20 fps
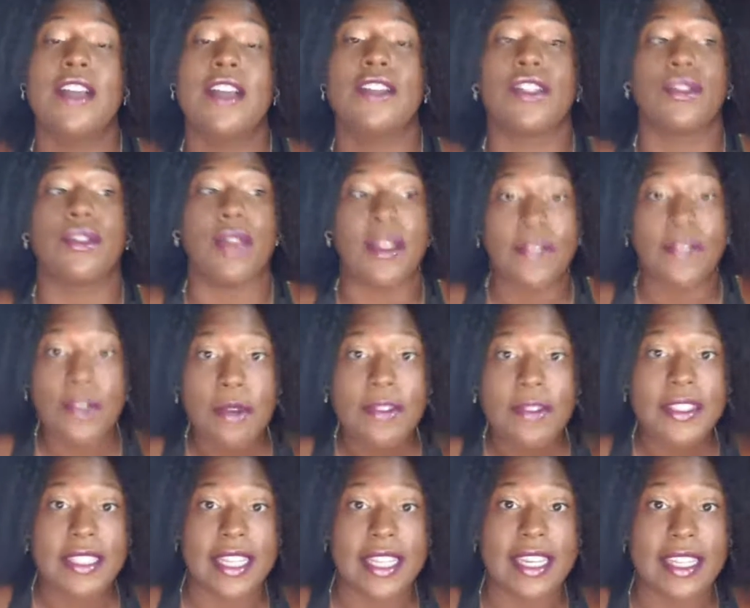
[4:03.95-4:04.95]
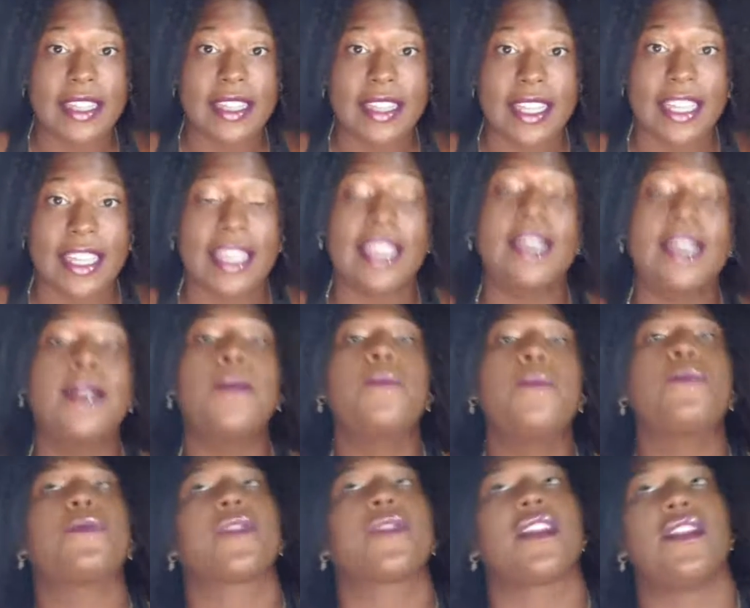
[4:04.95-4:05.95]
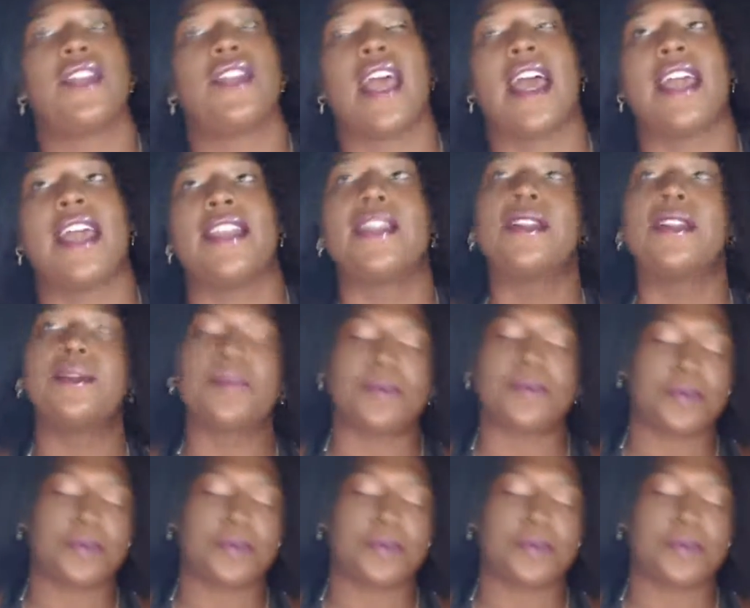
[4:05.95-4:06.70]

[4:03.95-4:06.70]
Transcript: So if you have stinking thinking, then